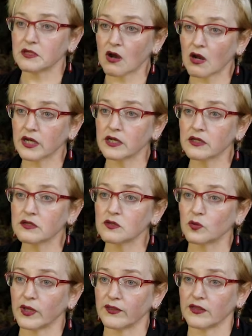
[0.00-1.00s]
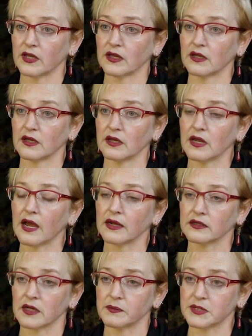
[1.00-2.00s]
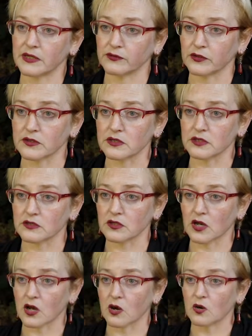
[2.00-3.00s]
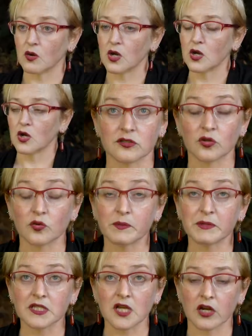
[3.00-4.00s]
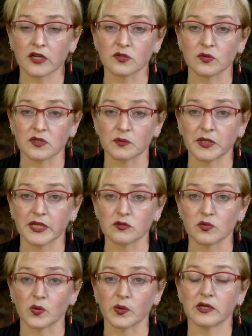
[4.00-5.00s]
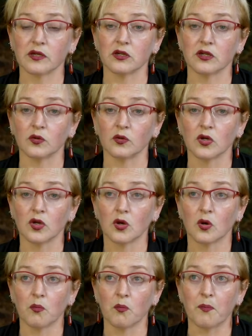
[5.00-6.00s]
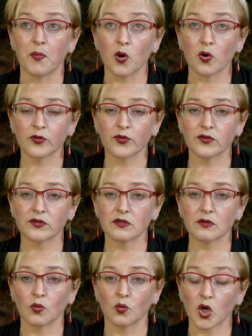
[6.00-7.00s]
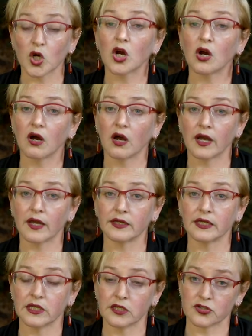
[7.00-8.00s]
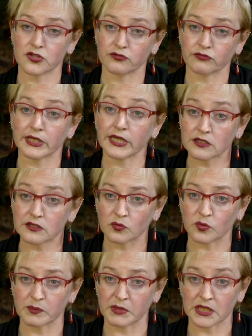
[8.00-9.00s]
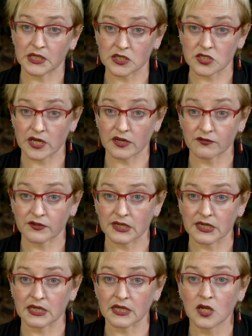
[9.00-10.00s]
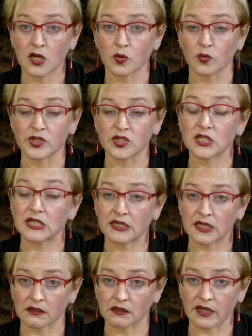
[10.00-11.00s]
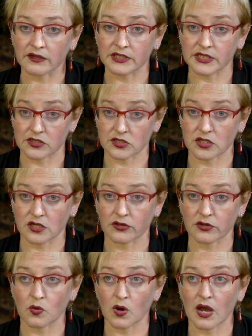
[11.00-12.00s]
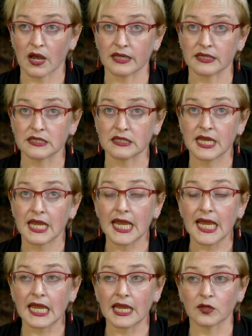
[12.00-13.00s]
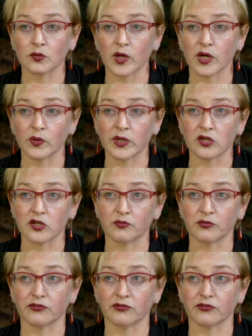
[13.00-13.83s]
Caucus within ACT UP San Francisco. So the Women's Caucus was a place where we could both work on issues related to women in HIV, which didn't get a lot of attention otherwise, and where we could